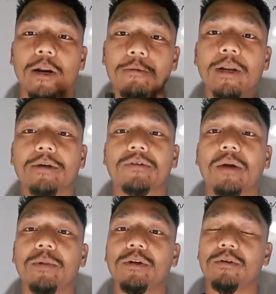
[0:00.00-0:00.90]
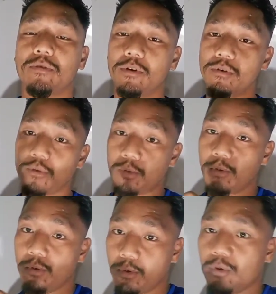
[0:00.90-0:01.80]
whatever the assignment is there,
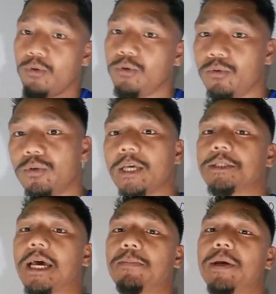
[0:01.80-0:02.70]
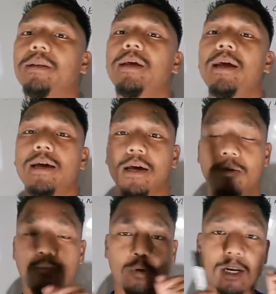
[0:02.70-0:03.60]
do the assignment,
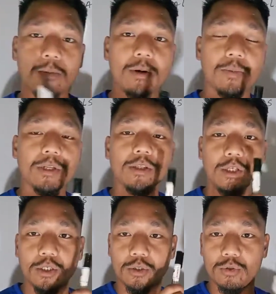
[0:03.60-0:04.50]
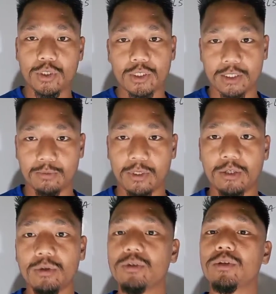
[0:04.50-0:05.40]
and whatever has been teach through these
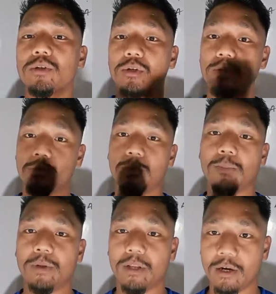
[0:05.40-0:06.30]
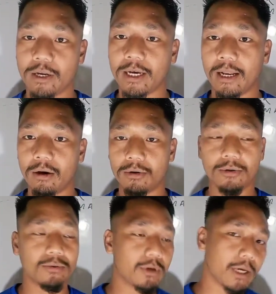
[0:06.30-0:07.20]
videos, you will be learning a
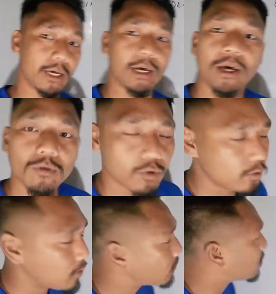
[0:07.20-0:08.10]
lot. Okay, so